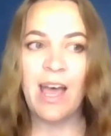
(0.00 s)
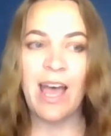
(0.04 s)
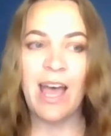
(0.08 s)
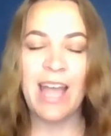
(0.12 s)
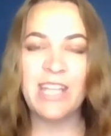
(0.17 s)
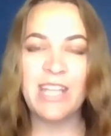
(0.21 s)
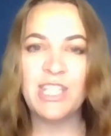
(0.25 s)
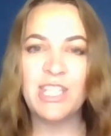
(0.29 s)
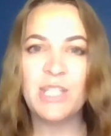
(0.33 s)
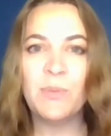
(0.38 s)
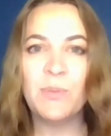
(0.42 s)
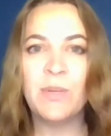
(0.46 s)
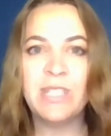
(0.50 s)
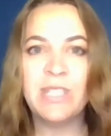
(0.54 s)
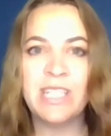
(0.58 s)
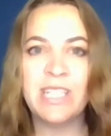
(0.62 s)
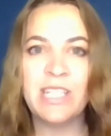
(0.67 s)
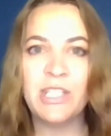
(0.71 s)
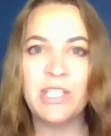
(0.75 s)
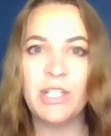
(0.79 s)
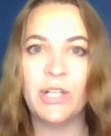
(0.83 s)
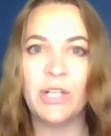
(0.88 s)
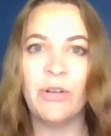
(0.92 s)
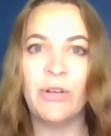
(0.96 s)
i just
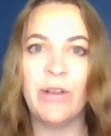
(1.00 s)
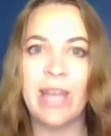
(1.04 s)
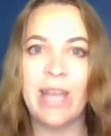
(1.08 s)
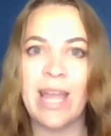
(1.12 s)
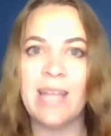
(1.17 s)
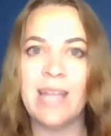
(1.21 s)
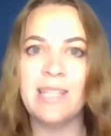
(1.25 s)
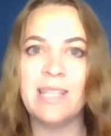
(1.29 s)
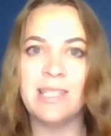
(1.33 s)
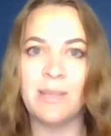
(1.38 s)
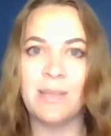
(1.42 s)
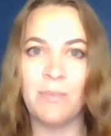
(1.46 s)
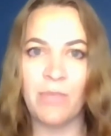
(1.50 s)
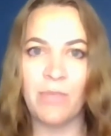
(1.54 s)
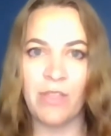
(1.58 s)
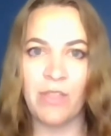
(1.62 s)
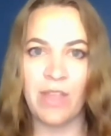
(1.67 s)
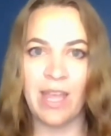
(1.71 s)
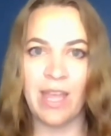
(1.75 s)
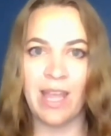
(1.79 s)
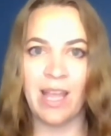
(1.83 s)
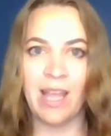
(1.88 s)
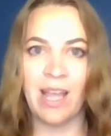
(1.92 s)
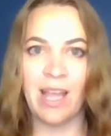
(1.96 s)
wanted to create
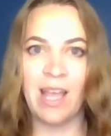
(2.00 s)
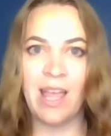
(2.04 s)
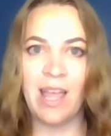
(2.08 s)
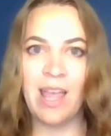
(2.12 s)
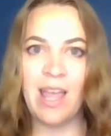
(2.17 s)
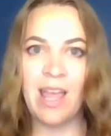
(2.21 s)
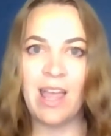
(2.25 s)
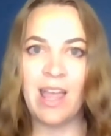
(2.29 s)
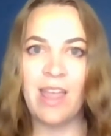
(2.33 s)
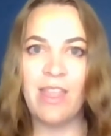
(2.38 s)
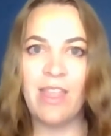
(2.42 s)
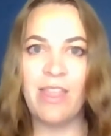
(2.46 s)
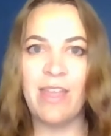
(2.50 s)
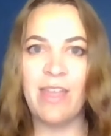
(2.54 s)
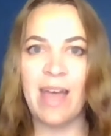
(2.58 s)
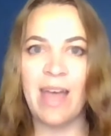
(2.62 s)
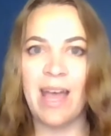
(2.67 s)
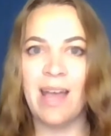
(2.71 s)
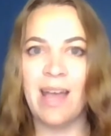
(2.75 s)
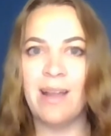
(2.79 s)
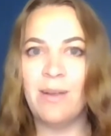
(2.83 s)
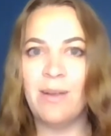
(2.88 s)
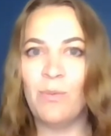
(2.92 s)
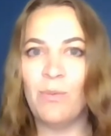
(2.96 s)
something
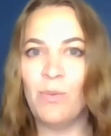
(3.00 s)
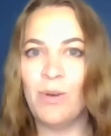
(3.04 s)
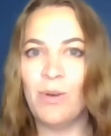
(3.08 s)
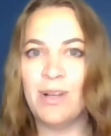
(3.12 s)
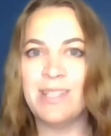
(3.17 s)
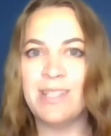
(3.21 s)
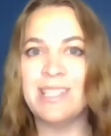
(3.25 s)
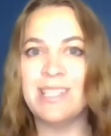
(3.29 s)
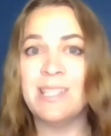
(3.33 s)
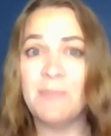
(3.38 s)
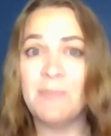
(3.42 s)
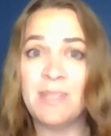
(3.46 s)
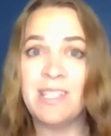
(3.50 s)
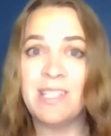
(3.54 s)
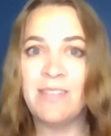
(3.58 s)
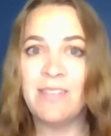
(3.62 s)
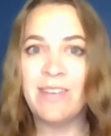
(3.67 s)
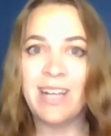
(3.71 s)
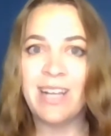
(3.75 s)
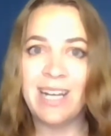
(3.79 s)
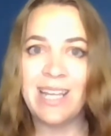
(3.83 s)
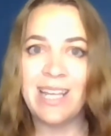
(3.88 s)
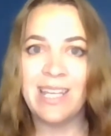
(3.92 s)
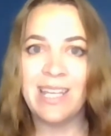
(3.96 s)
that was
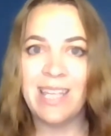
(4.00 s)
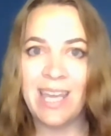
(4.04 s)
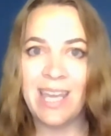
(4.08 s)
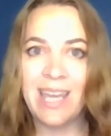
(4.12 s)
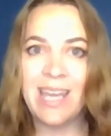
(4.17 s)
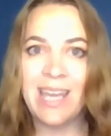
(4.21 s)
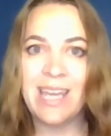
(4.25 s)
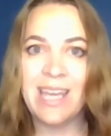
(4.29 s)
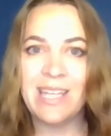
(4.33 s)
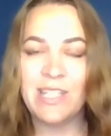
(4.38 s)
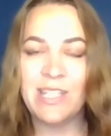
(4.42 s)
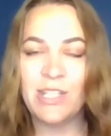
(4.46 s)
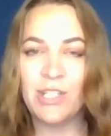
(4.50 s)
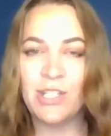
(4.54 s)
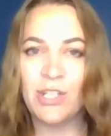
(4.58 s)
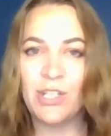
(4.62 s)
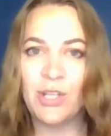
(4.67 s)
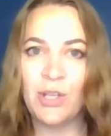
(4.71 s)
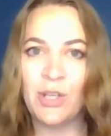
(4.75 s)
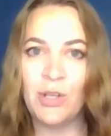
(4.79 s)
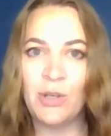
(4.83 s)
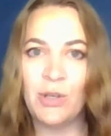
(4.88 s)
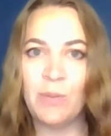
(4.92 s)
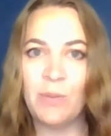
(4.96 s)
specifically geared
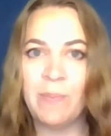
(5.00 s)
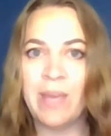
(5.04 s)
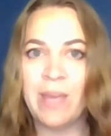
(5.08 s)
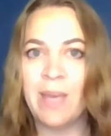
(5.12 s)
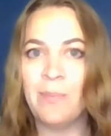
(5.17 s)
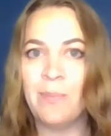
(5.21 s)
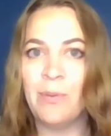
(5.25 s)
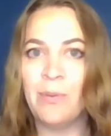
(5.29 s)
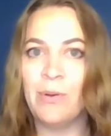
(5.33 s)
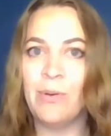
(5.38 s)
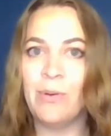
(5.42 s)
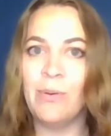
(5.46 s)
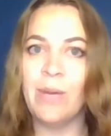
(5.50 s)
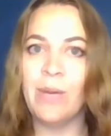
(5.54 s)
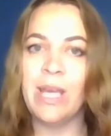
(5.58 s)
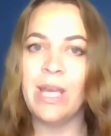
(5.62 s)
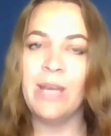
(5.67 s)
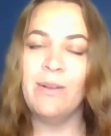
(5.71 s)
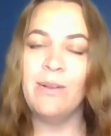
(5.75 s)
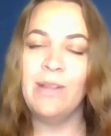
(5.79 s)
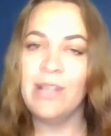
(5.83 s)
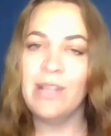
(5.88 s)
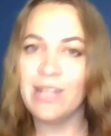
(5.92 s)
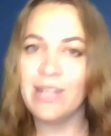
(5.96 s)
to people
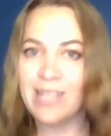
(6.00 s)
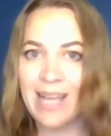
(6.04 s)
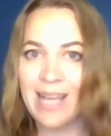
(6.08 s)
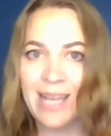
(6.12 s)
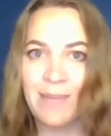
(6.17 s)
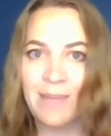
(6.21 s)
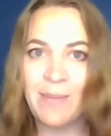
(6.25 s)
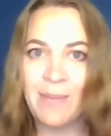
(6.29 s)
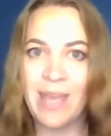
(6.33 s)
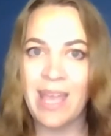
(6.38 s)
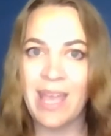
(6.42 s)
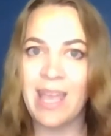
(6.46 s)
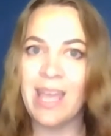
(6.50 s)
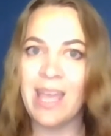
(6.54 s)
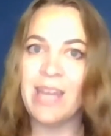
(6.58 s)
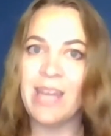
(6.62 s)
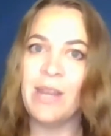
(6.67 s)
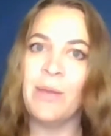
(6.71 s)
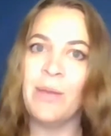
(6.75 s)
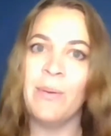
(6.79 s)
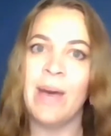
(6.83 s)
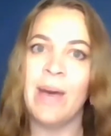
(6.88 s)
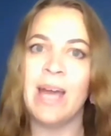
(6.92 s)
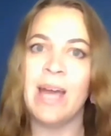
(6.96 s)
who looked like me
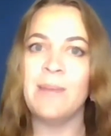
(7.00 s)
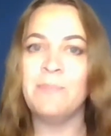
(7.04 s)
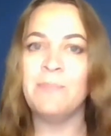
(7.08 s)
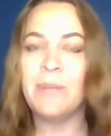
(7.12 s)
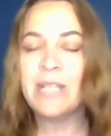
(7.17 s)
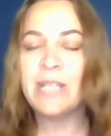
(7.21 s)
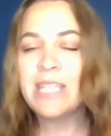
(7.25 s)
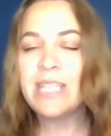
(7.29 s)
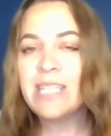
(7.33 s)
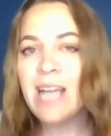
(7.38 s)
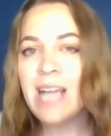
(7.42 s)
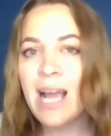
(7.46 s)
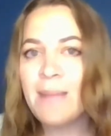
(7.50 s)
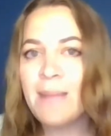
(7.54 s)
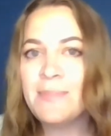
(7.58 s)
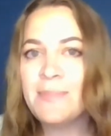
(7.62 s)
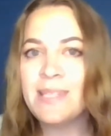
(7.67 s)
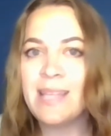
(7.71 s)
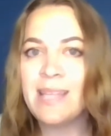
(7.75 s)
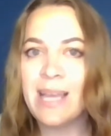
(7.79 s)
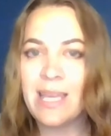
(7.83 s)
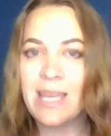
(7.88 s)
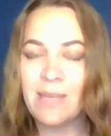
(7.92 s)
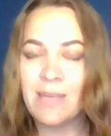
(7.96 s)
and who had body
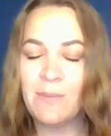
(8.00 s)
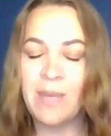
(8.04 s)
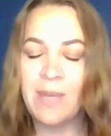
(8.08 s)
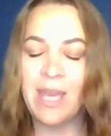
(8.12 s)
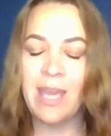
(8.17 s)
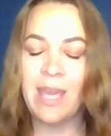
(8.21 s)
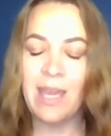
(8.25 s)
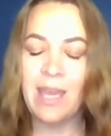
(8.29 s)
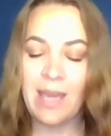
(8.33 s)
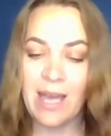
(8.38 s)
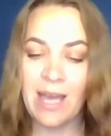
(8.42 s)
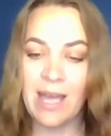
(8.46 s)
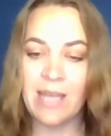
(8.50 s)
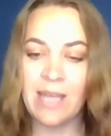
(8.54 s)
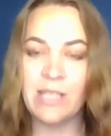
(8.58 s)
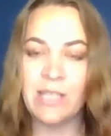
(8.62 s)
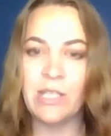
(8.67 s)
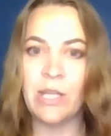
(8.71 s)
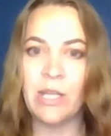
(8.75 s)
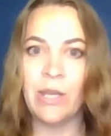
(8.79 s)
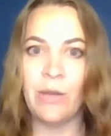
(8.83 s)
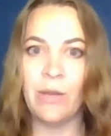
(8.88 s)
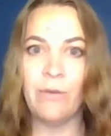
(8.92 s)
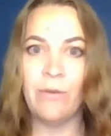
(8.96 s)
types like me and
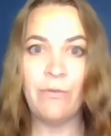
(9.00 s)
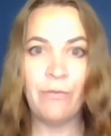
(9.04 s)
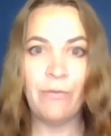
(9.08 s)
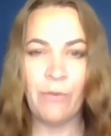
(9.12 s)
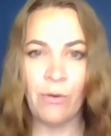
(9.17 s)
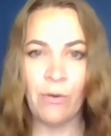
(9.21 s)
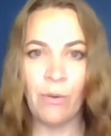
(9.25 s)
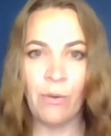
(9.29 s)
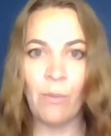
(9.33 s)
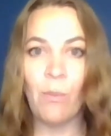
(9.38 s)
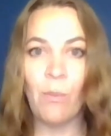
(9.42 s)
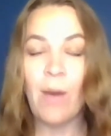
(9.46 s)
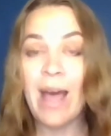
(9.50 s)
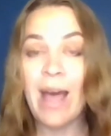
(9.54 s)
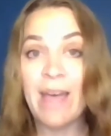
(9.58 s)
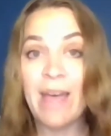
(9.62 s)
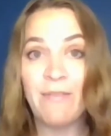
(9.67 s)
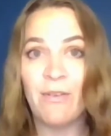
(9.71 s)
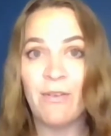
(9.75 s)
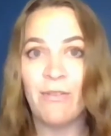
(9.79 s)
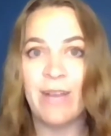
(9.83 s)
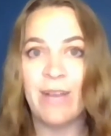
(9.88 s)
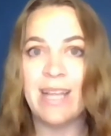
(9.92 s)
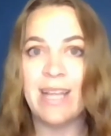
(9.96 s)
who, for
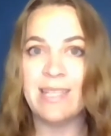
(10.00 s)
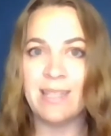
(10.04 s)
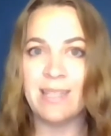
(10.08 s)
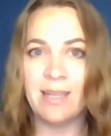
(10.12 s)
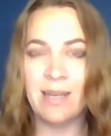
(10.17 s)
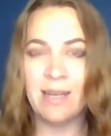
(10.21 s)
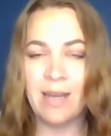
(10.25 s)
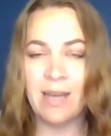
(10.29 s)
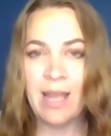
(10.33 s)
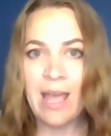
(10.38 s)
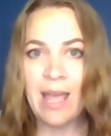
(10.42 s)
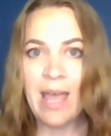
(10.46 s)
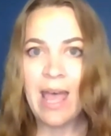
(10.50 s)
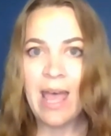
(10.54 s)
whatever reason,